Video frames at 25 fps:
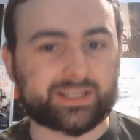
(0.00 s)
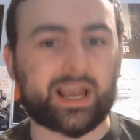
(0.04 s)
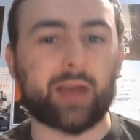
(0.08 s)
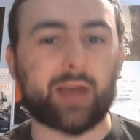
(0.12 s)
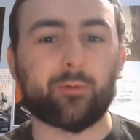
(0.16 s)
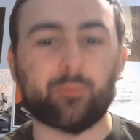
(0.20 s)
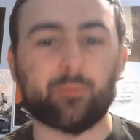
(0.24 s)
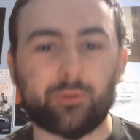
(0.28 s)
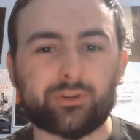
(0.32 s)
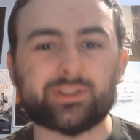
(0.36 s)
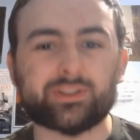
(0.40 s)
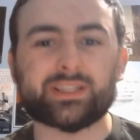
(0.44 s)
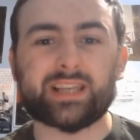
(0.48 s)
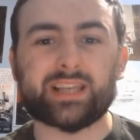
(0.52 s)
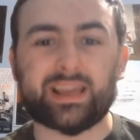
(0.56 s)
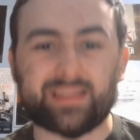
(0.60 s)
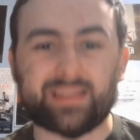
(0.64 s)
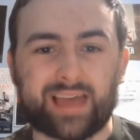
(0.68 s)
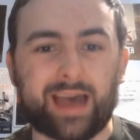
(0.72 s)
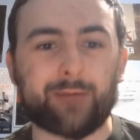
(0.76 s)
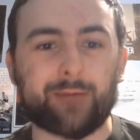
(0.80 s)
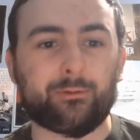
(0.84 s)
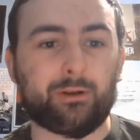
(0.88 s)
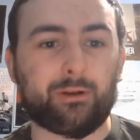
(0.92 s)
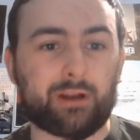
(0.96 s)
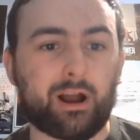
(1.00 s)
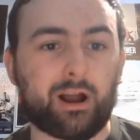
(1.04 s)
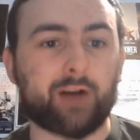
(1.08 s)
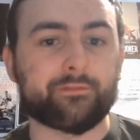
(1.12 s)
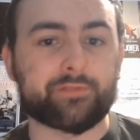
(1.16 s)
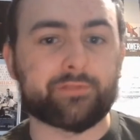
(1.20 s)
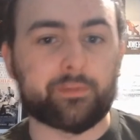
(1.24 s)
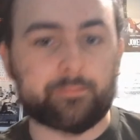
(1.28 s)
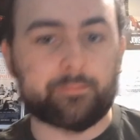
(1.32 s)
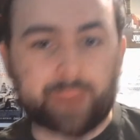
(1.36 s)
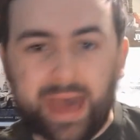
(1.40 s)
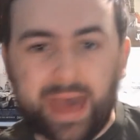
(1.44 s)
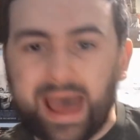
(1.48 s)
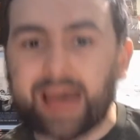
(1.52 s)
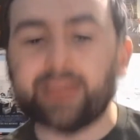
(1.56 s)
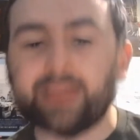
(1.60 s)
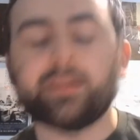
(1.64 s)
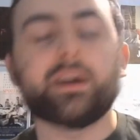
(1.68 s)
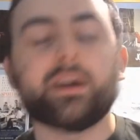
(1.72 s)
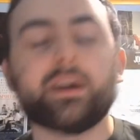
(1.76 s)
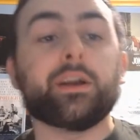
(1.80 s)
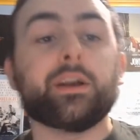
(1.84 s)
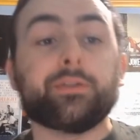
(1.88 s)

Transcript: I will say that right off the bat.